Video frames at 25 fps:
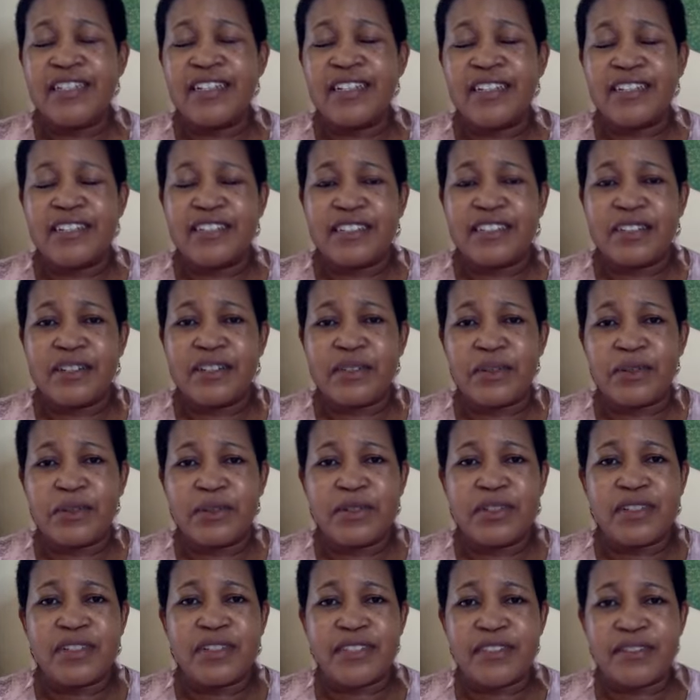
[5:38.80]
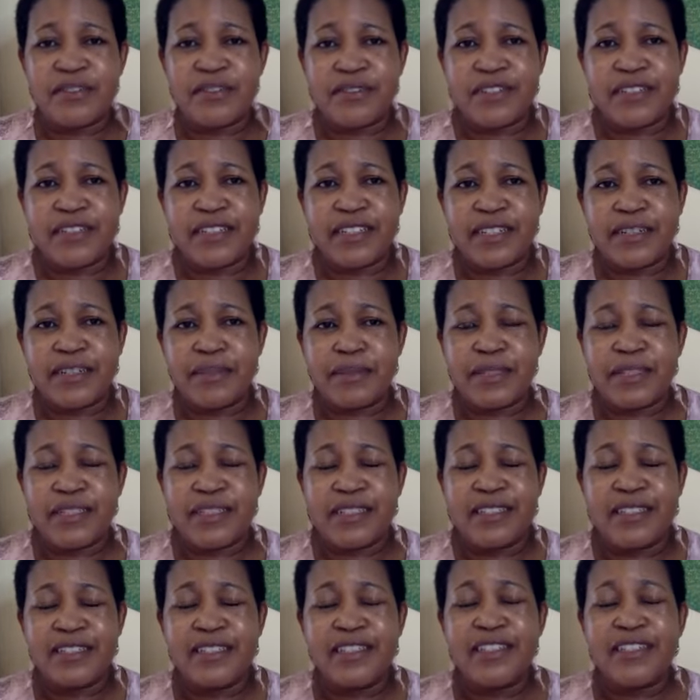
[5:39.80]
And you're always a
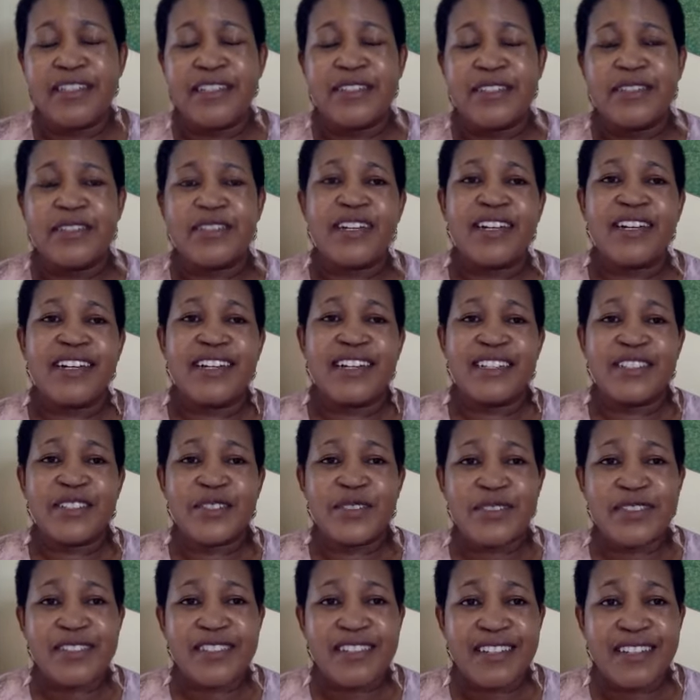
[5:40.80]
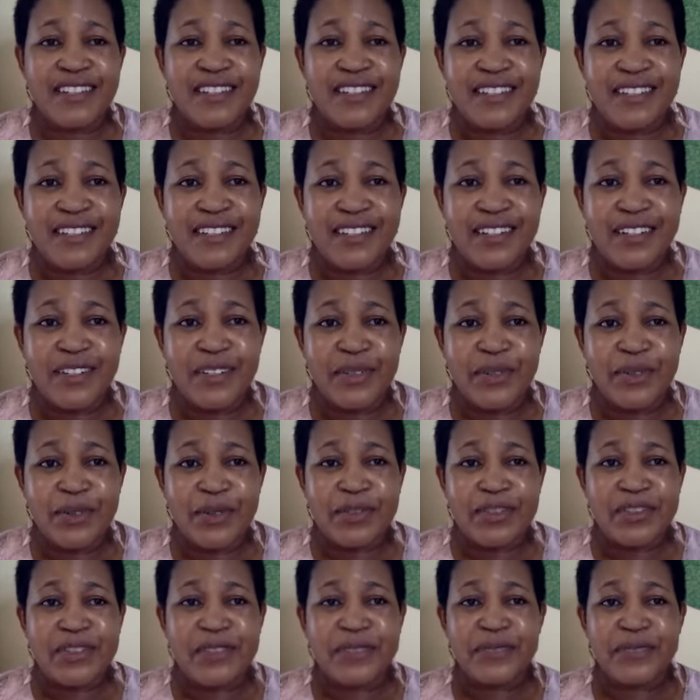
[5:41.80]
VIP. So I had to send a
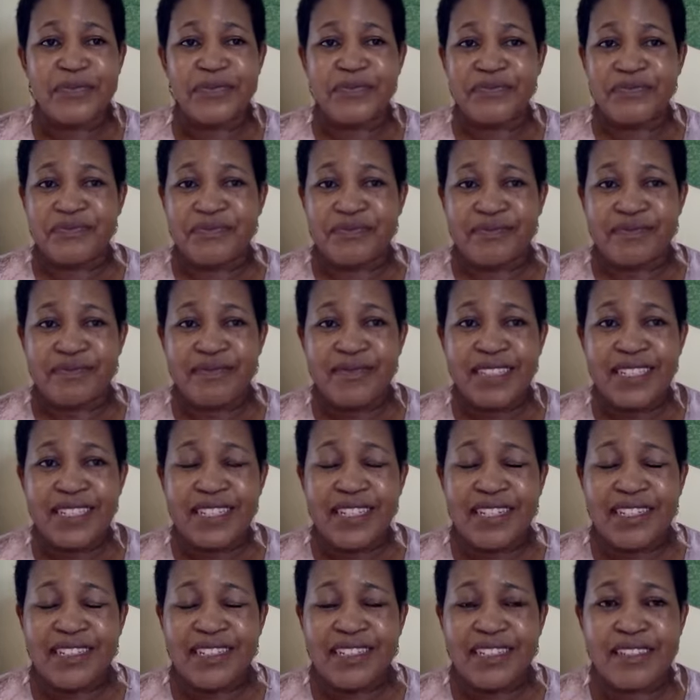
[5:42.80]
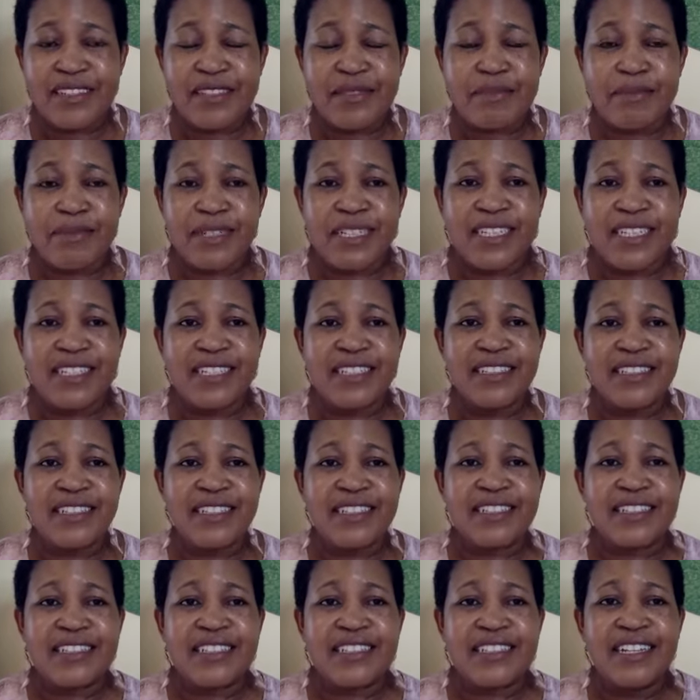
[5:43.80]
note and explain
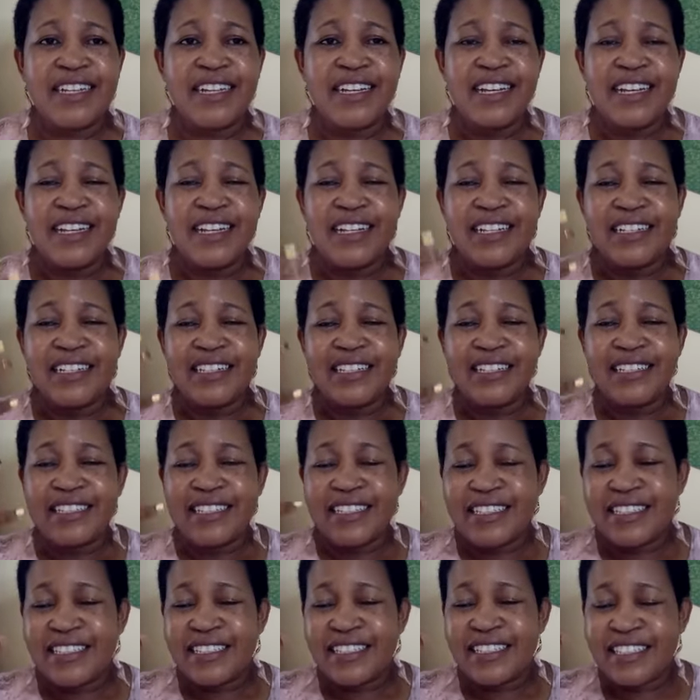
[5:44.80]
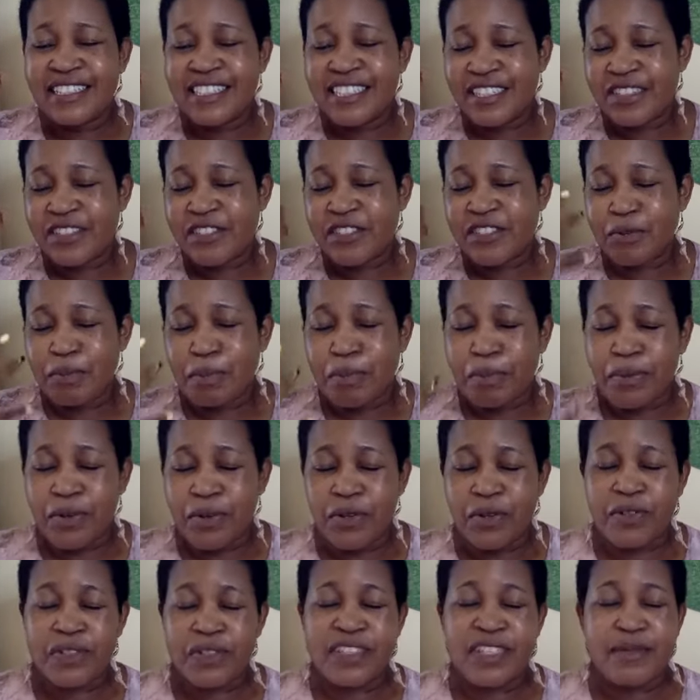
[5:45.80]
that they need just to
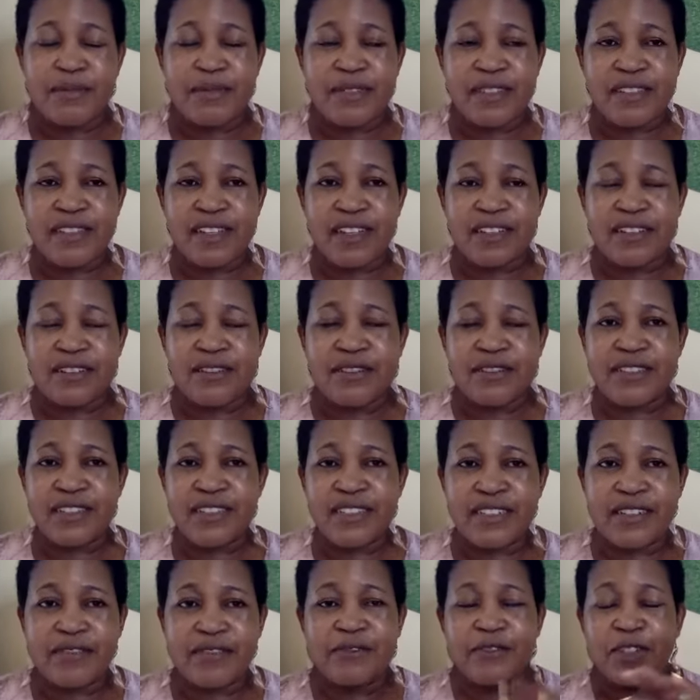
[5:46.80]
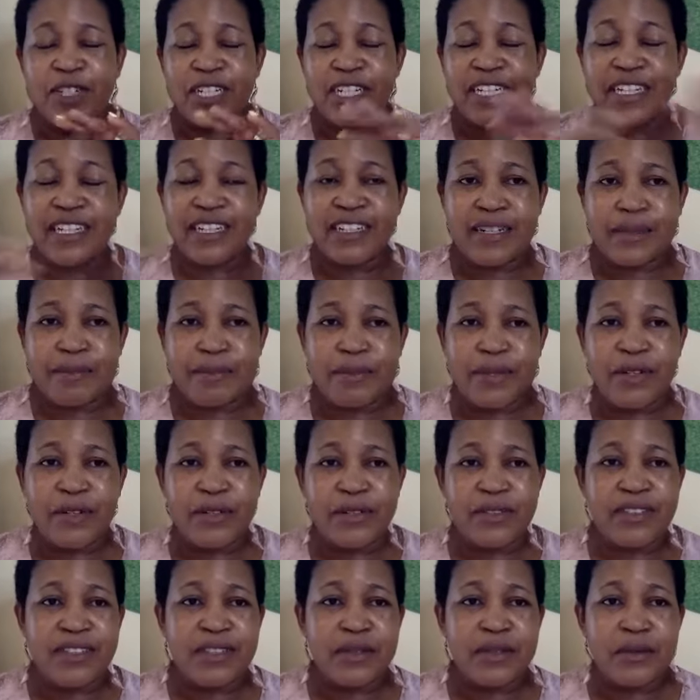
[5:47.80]
block themselves, forget
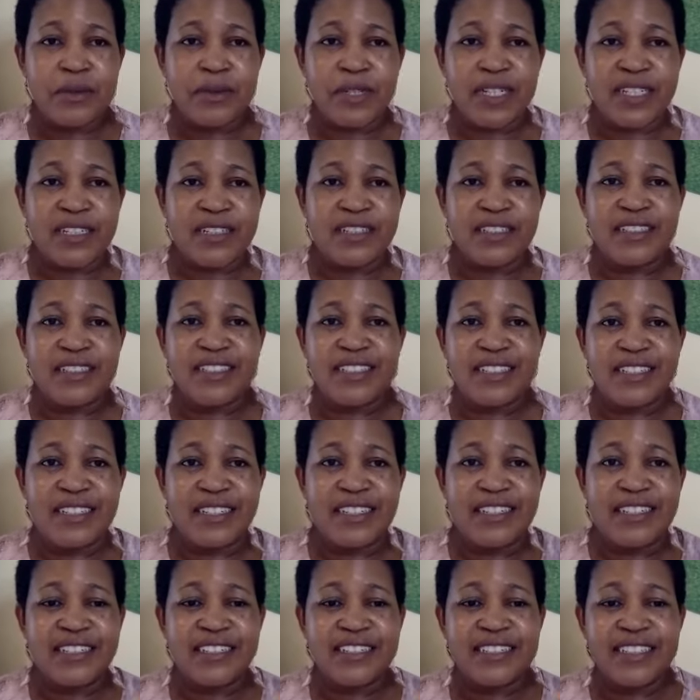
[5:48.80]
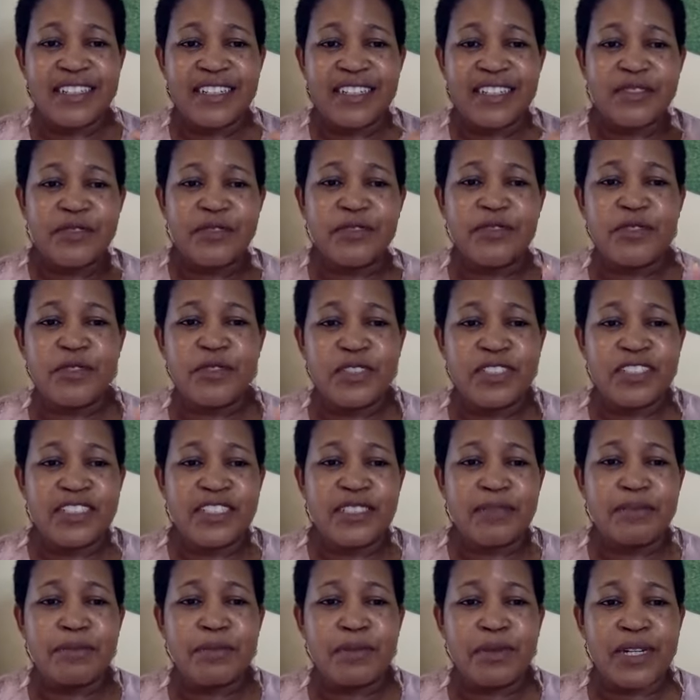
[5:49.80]
about the world, and take few
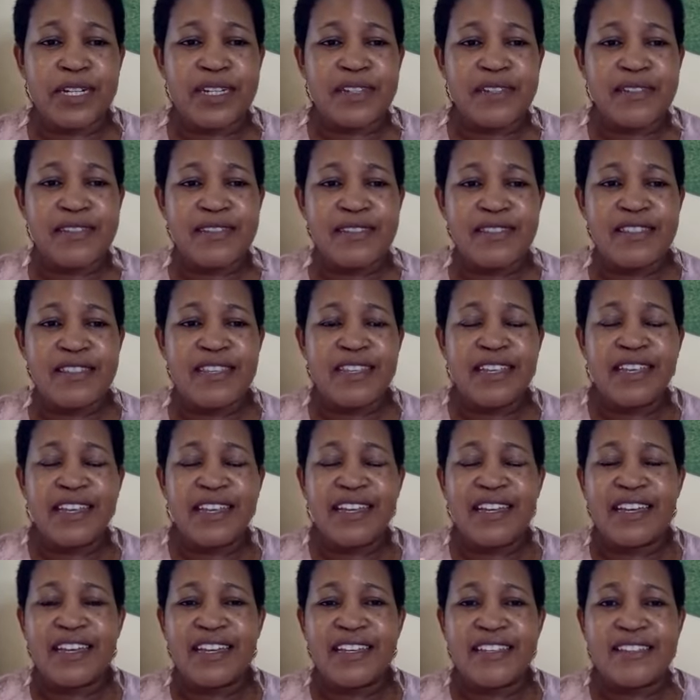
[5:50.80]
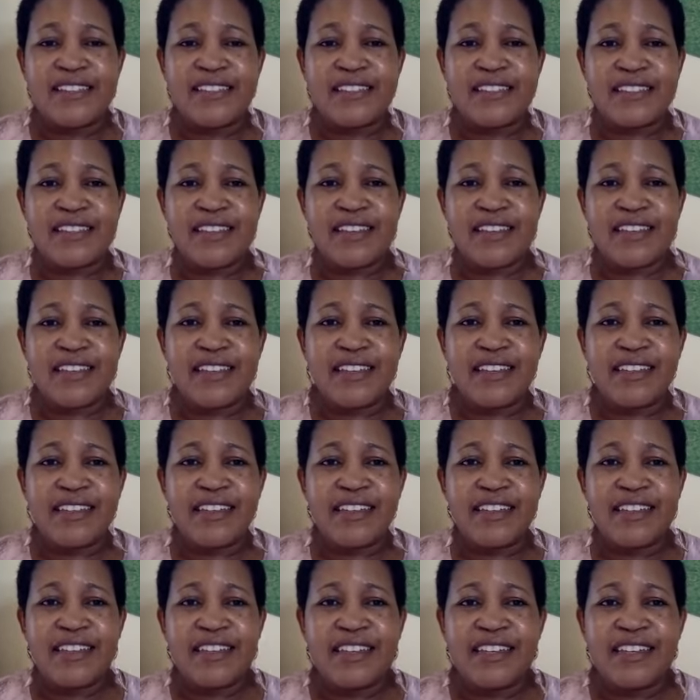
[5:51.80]
deep breaths and say,